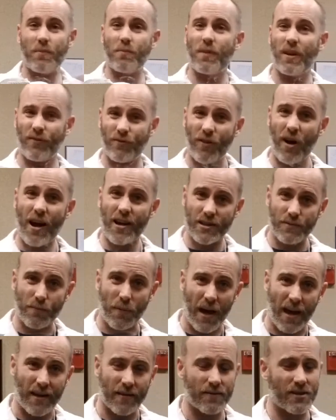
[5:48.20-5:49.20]
me
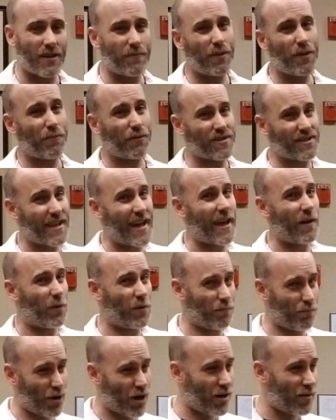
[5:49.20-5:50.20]
frostbite. Some people say it
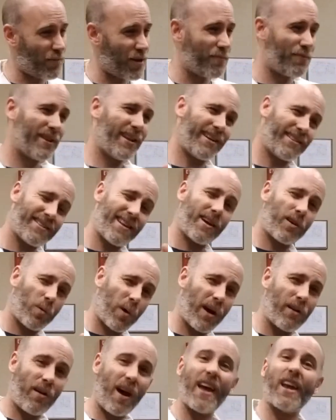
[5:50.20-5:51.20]
would burn me, but that's not
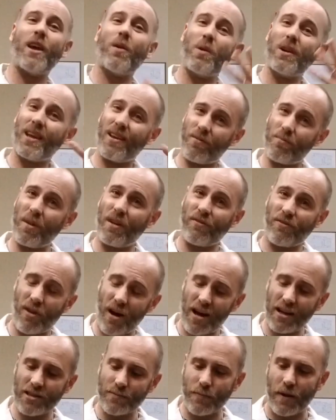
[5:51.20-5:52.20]
quite right. It would give me
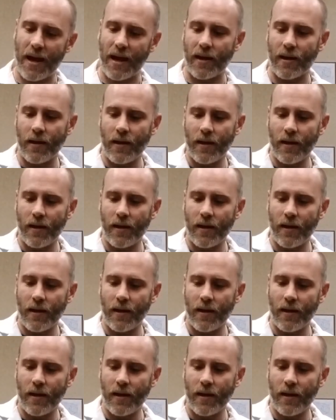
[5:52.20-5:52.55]
frostbite.